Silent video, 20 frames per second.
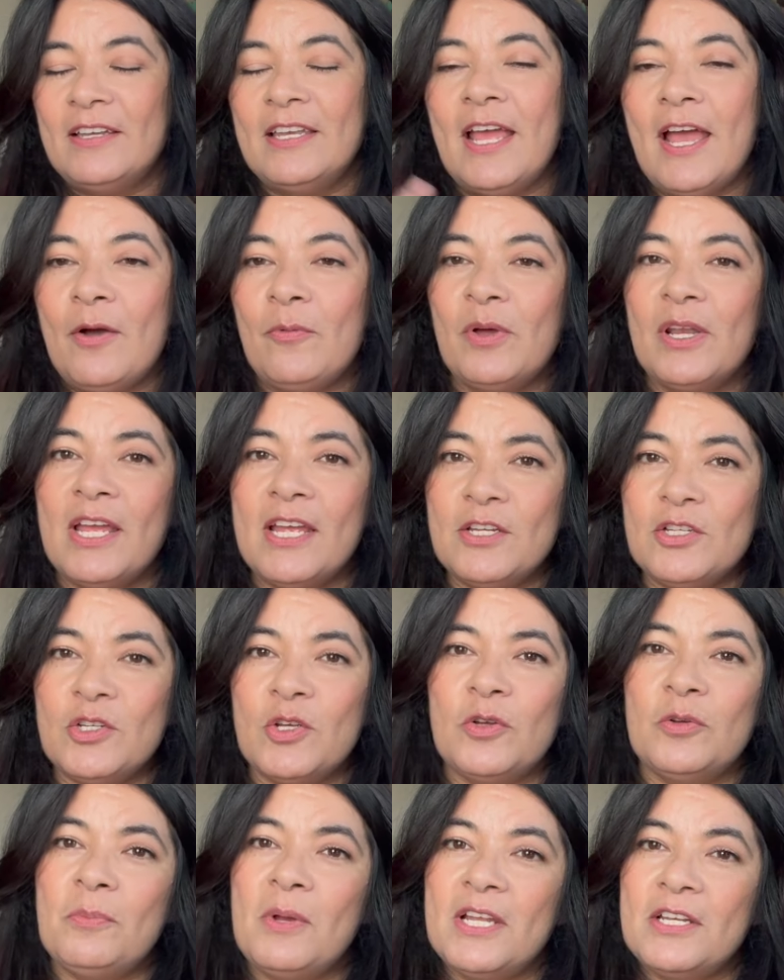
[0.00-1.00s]
Now, when I
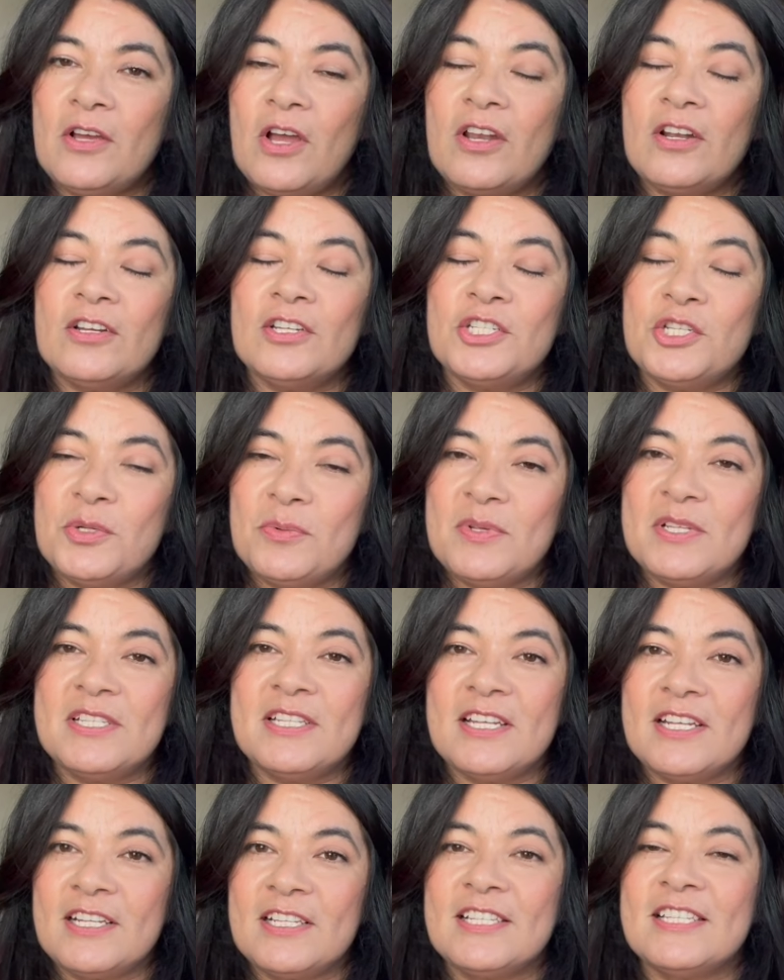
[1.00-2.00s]
showed my daughter, she was
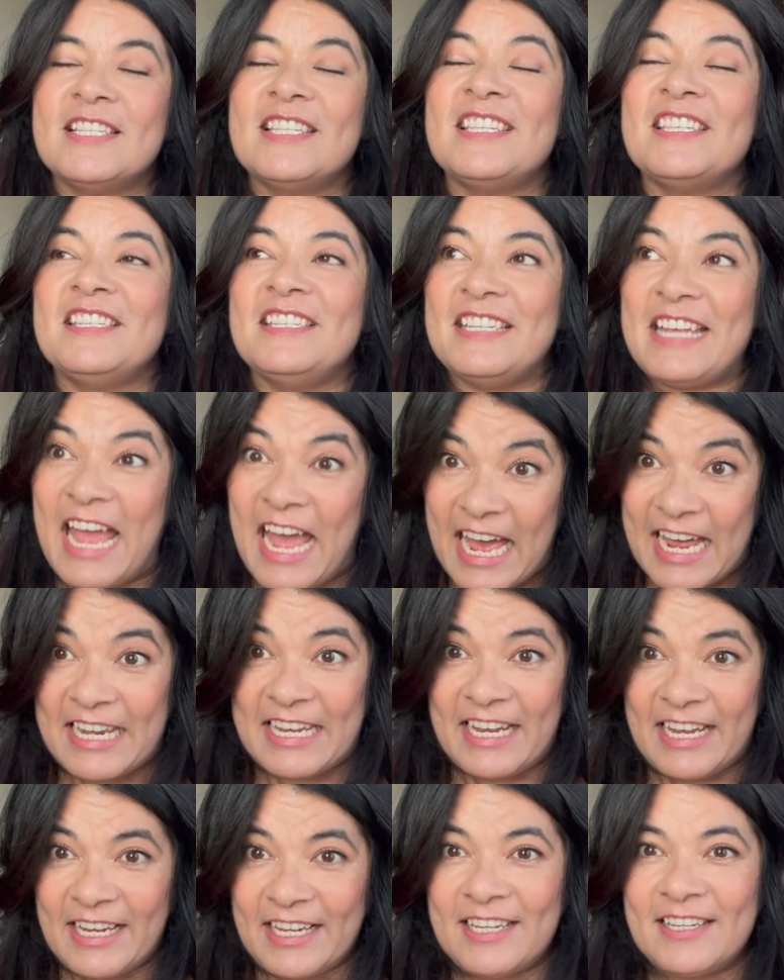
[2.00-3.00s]

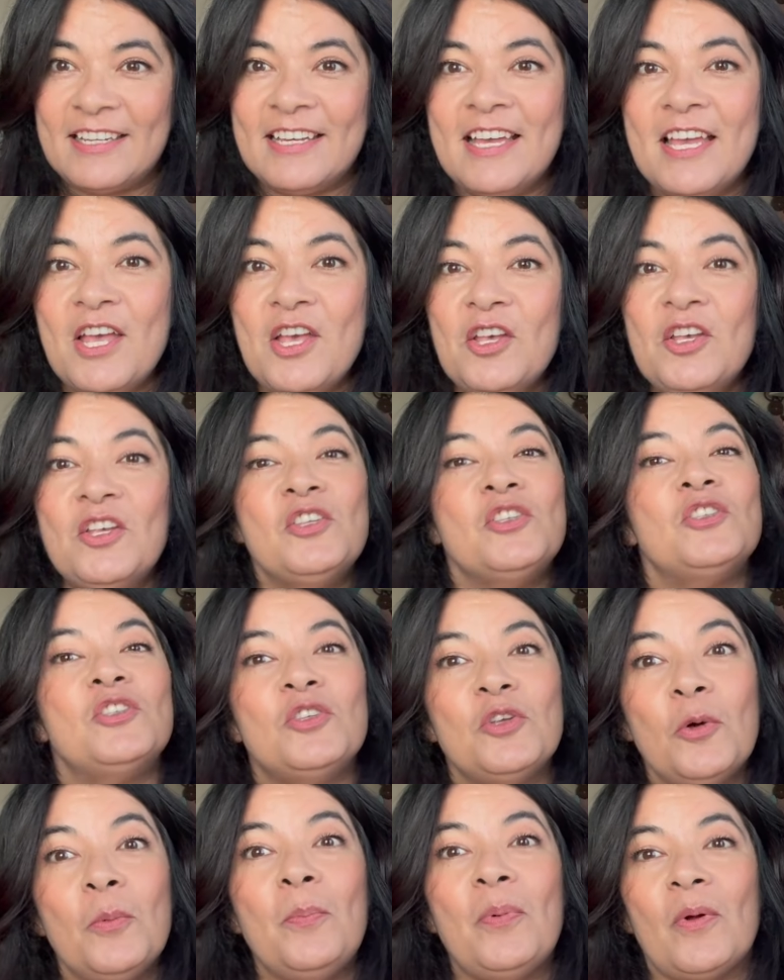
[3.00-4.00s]
ecstatic,
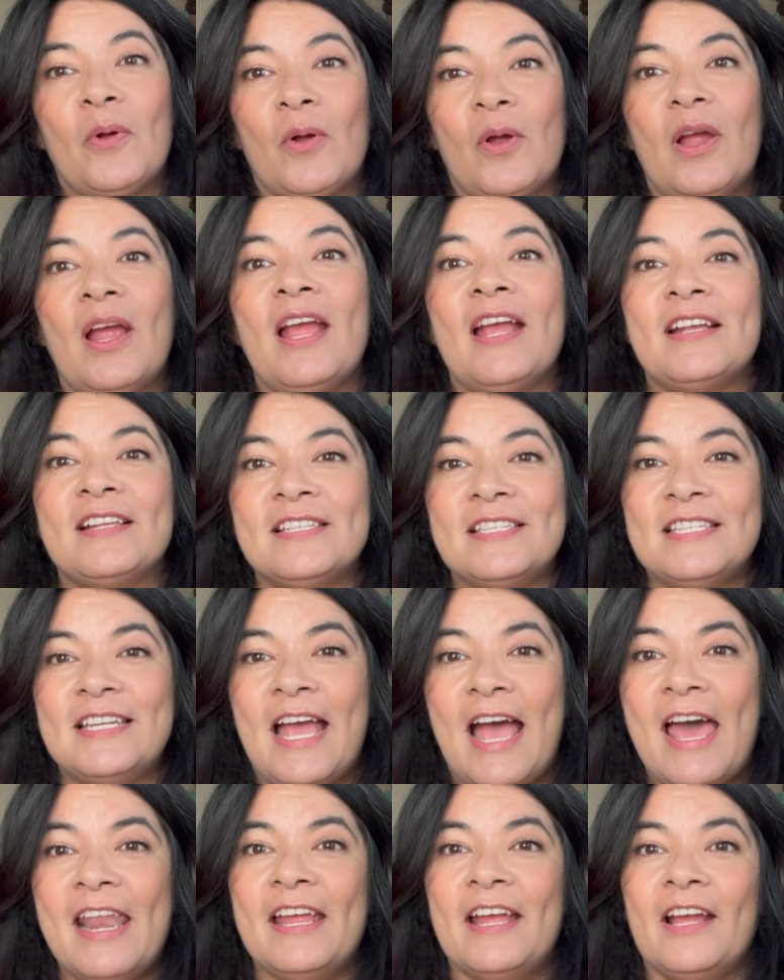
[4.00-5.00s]
super
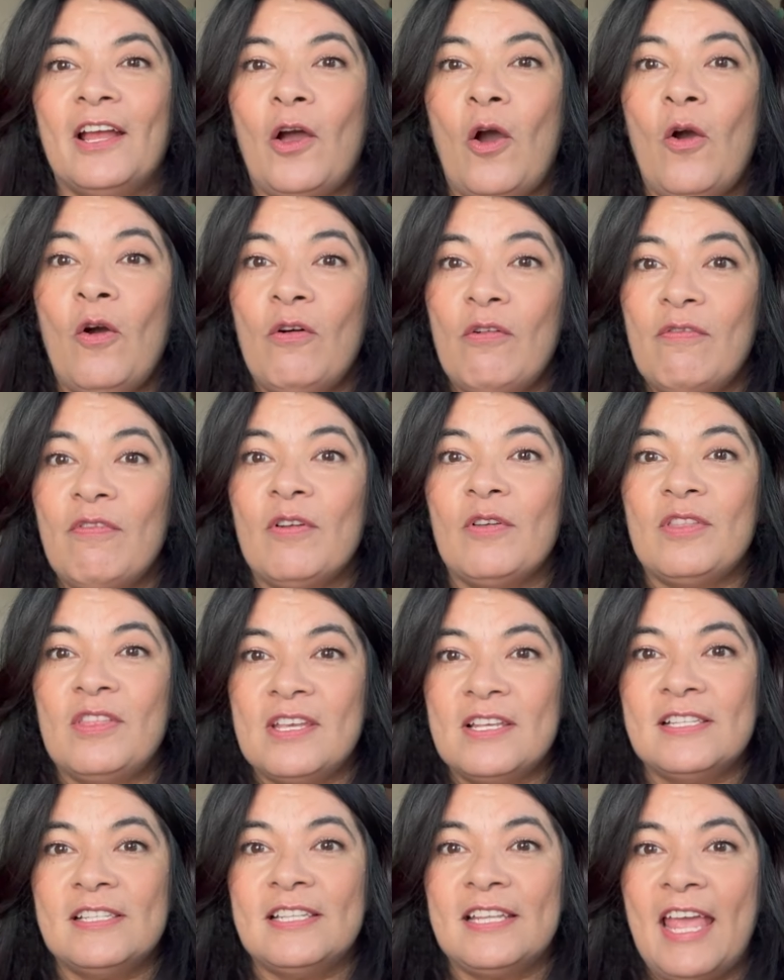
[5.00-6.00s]
ecstatic over
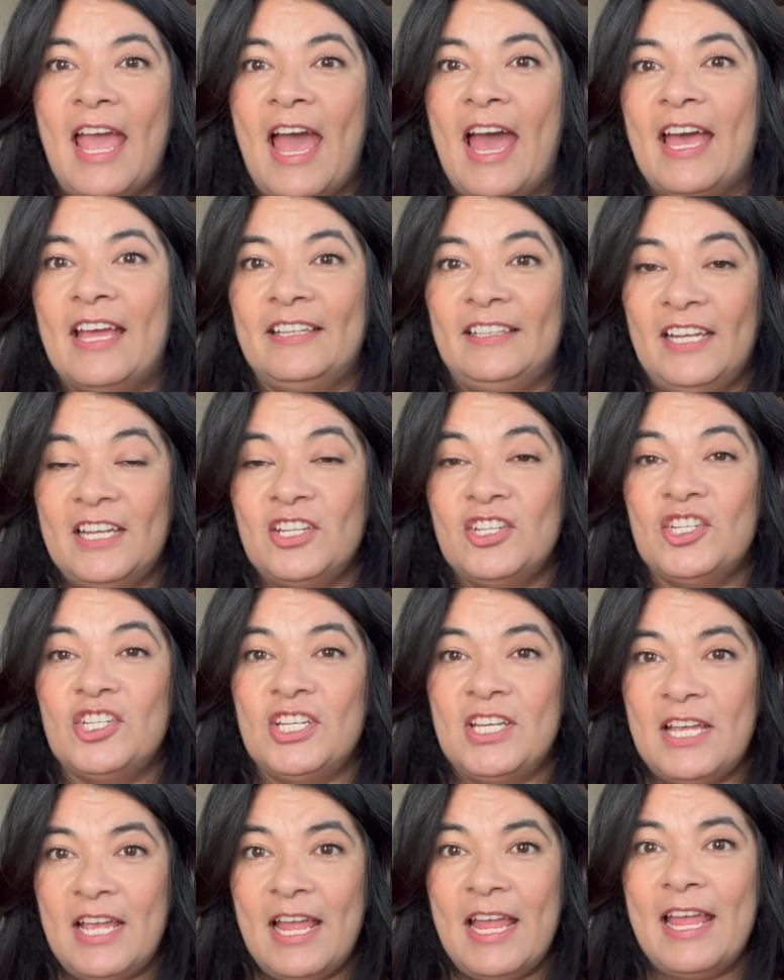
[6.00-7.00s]
this cat. Like,
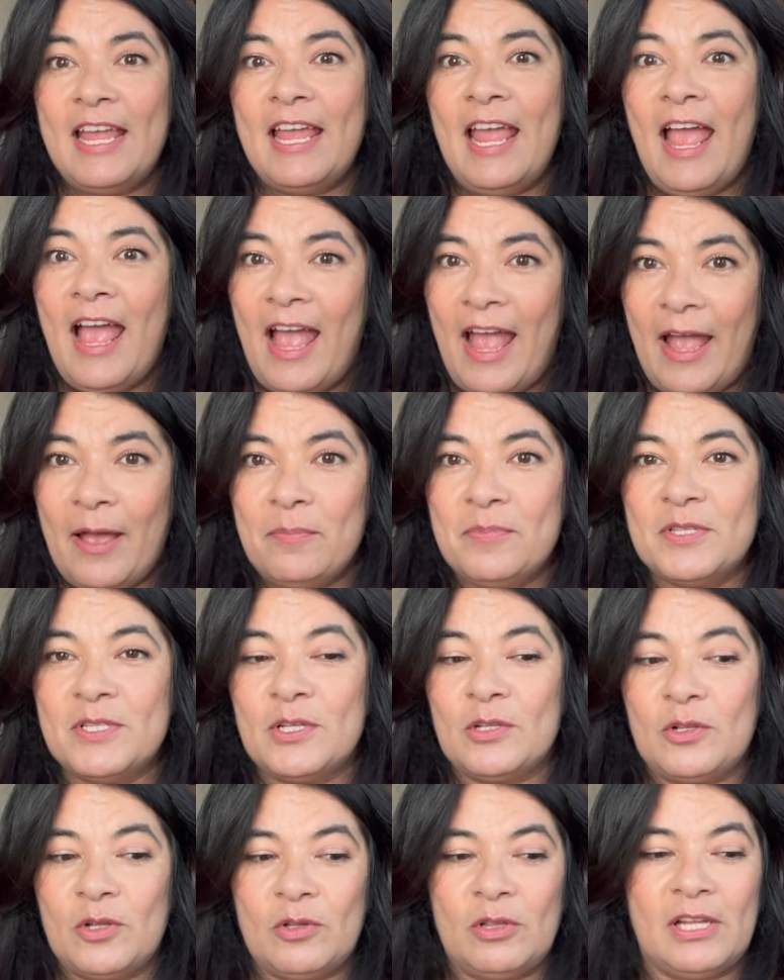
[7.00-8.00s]
she
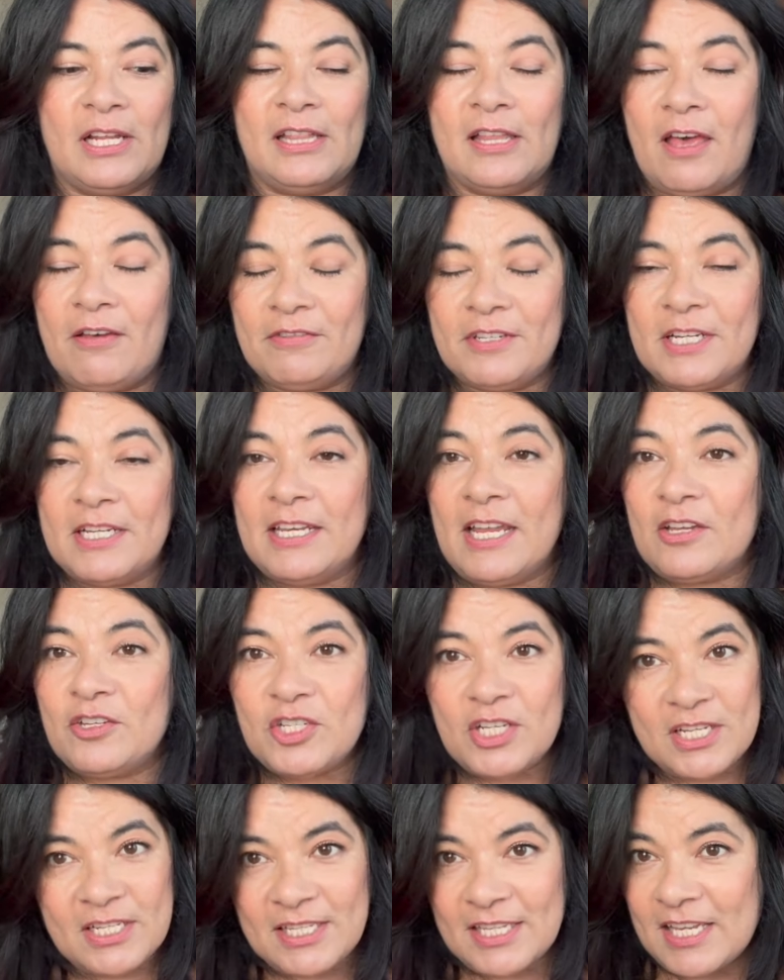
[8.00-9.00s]
absolutely loved it. Now,
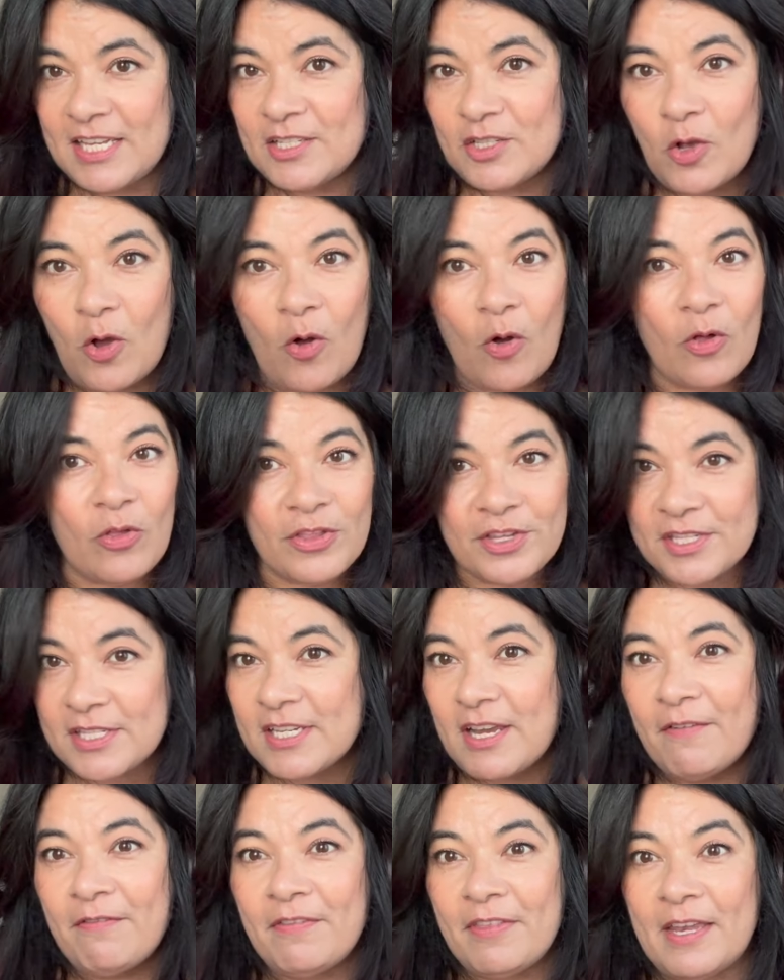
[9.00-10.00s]
she sees all the
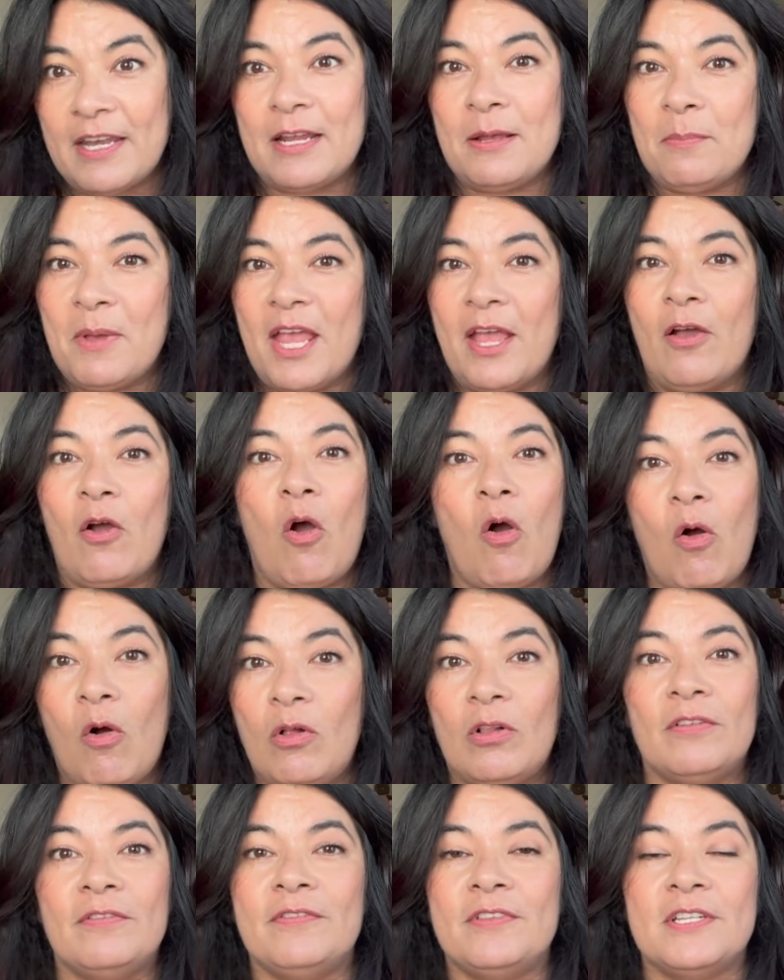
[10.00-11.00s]
stuff that I make
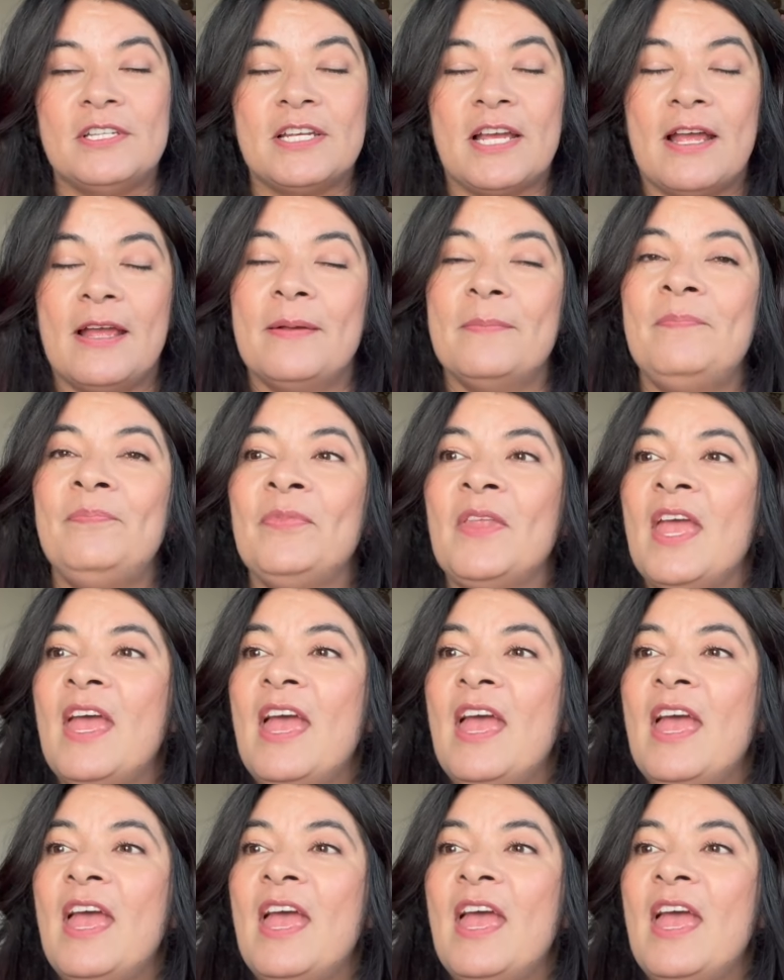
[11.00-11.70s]
all of the time,